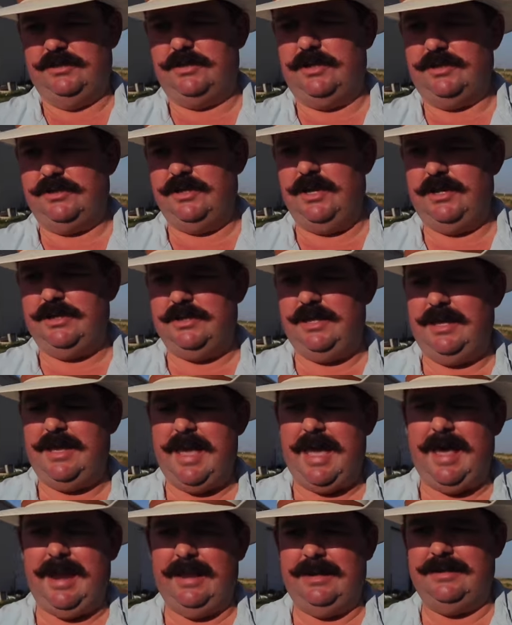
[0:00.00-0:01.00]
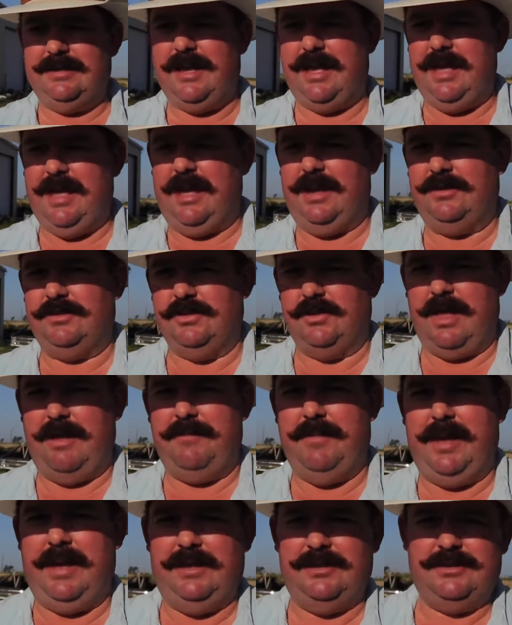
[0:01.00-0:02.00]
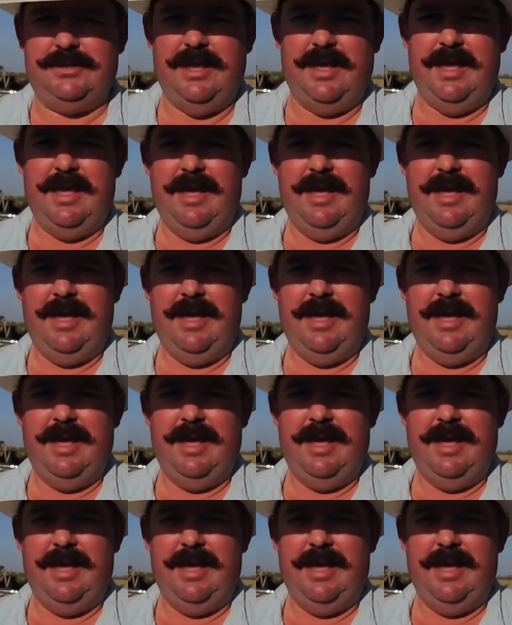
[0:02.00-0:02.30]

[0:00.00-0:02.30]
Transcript: is a 60 gallon tank so that means